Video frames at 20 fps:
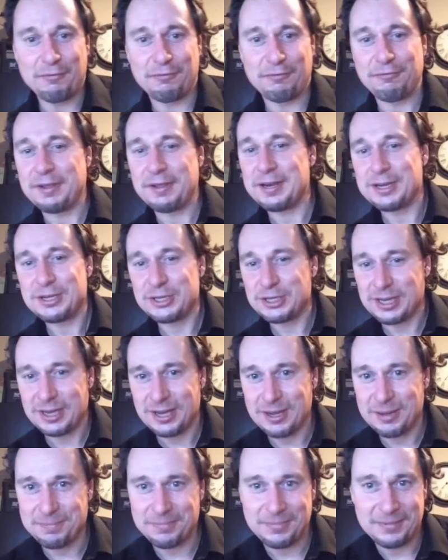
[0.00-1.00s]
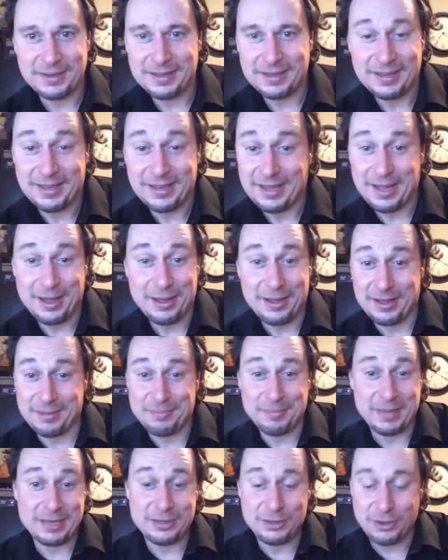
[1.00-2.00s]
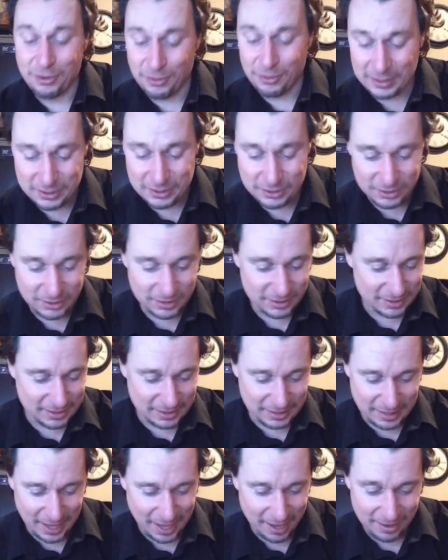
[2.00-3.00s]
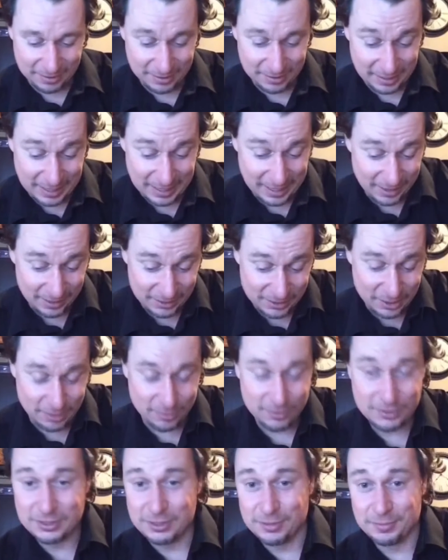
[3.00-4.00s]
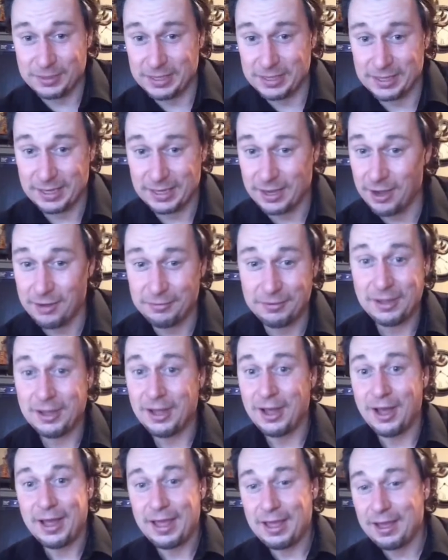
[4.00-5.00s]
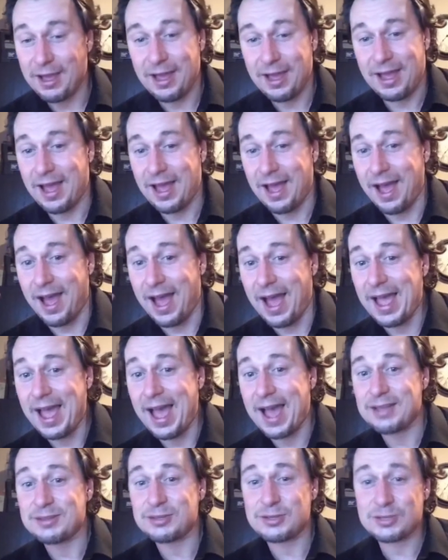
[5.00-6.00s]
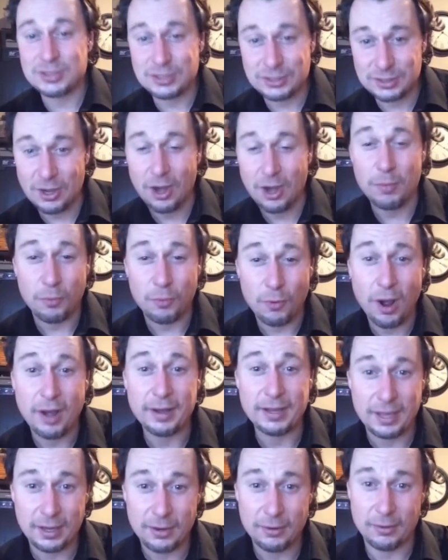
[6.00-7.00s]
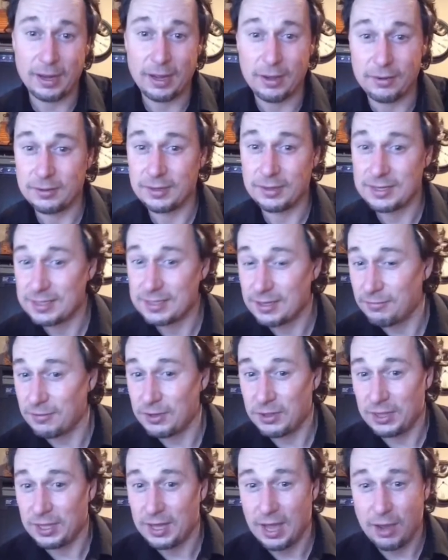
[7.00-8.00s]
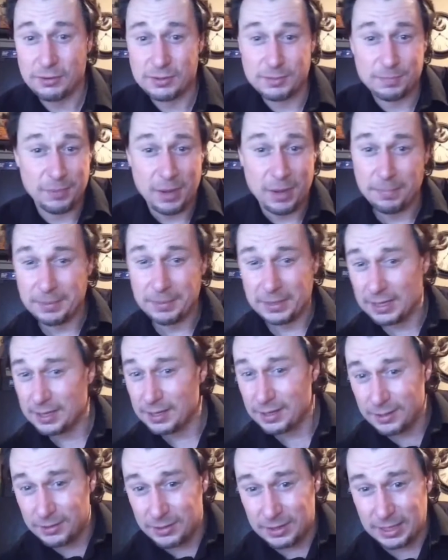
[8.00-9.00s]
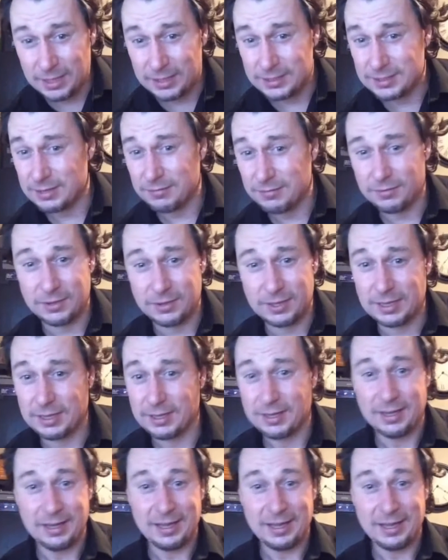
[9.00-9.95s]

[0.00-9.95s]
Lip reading: finish it up. My toe is just, the nail's almost completely off. I had to stop walking around because I was bumping into things, everything